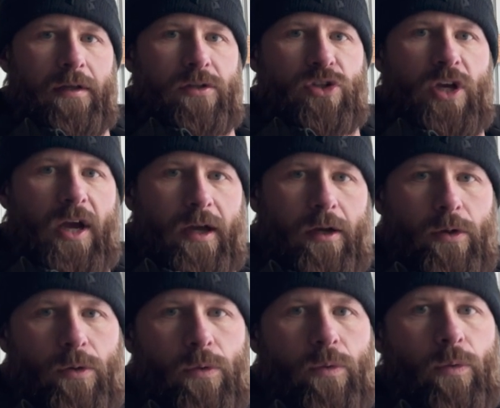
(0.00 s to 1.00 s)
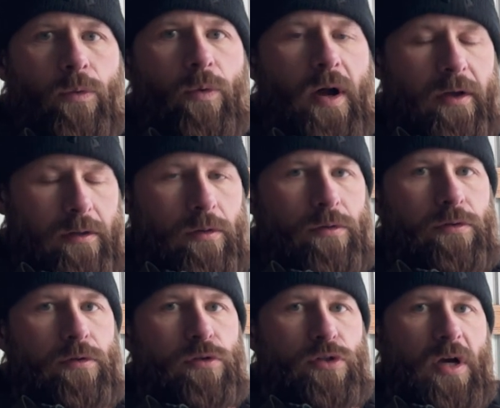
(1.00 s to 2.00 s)
check while you're going
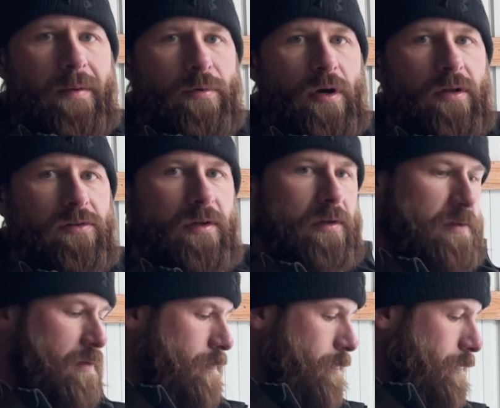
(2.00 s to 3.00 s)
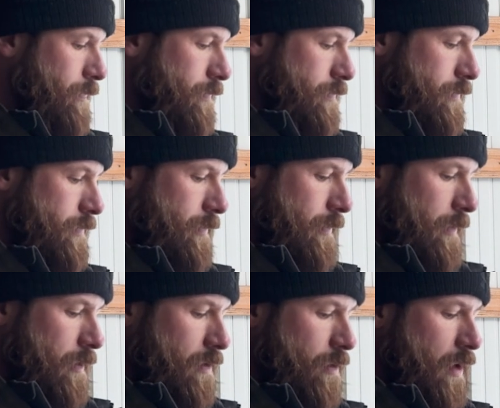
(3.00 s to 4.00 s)
through your shot process.
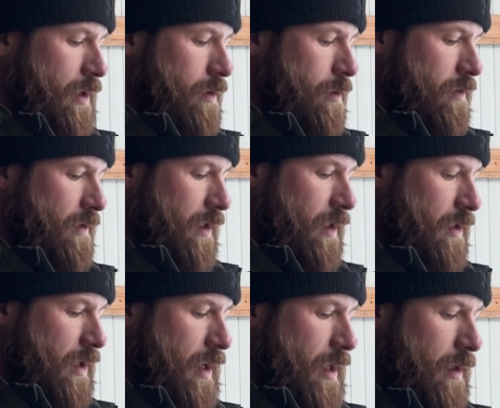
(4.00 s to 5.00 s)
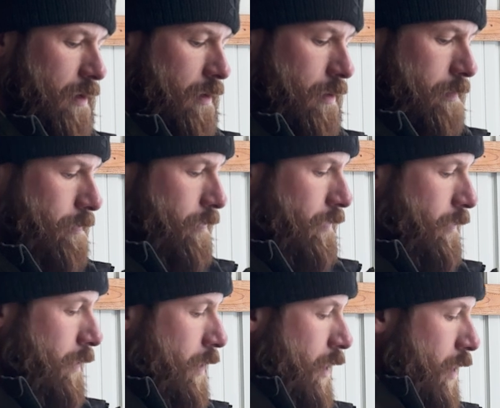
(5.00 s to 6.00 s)
So what I do is I get to anchor,
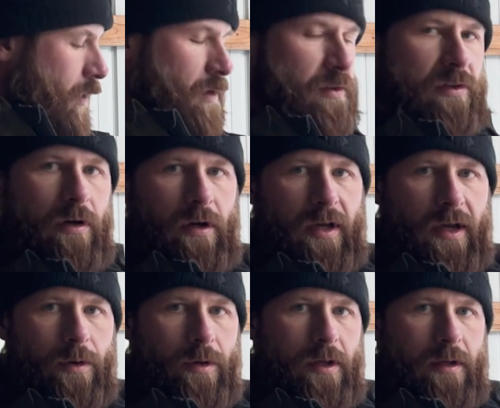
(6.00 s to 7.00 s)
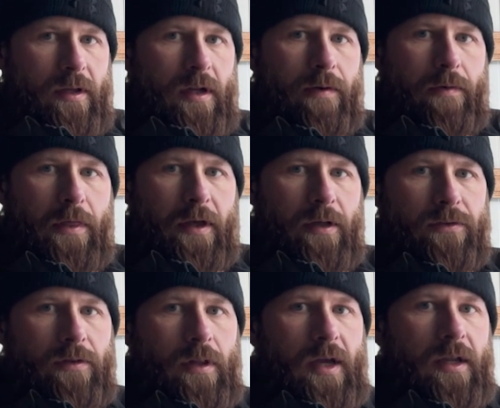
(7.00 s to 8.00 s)
start counting, get everything
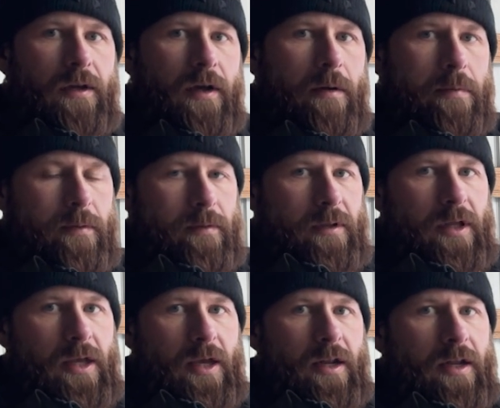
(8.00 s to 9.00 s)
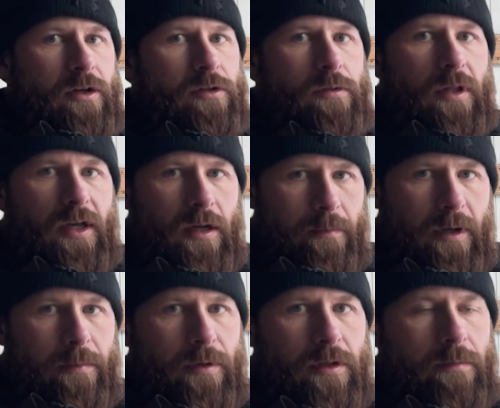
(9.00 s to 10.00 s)
else lined up. And I do line up
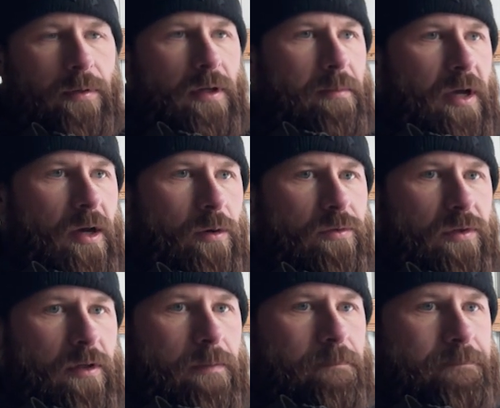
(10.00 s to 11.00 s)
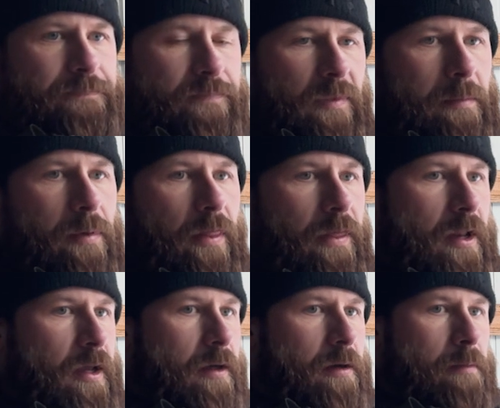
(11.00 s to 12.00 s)
my peep and my housing, but then
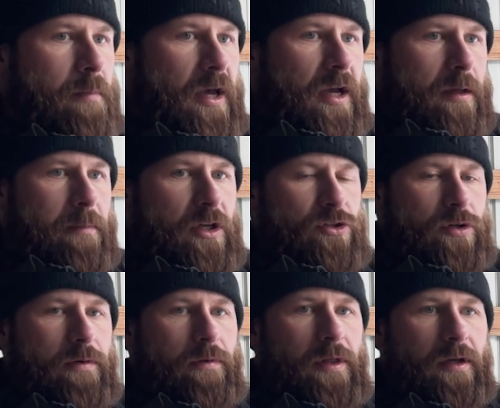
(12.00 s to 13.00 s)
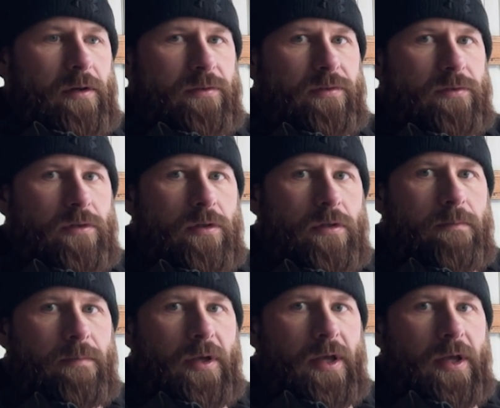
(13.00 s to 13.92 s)
I come back and make sure everything else is good